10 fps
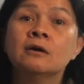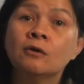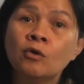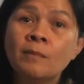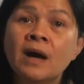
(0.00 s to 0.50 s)

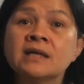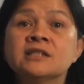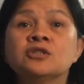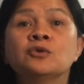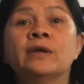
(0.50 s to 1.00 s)
or
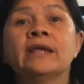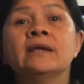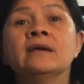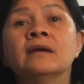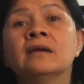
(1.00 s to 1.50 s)

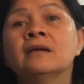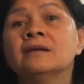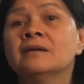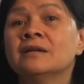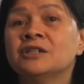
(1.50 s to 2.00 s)
mastering
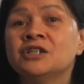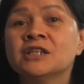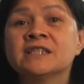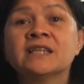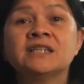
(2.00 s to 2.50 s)

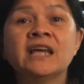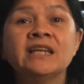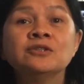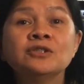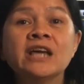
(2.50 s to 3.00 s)
just the
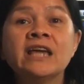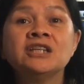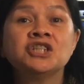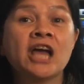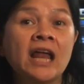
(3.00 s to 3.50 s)
day-to-day
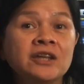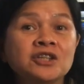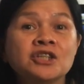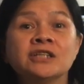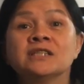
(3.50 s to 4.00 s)

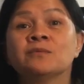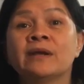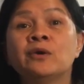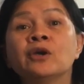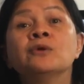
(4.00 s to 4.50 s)
challenges when
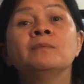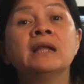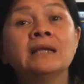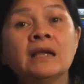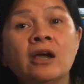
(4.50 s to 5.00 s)
you're
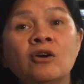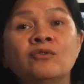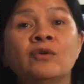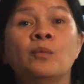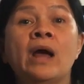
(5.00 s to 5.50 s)
completely
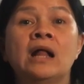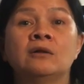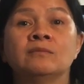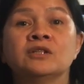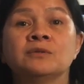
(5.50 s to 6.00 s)

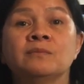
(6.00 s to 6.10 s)
overwhelmed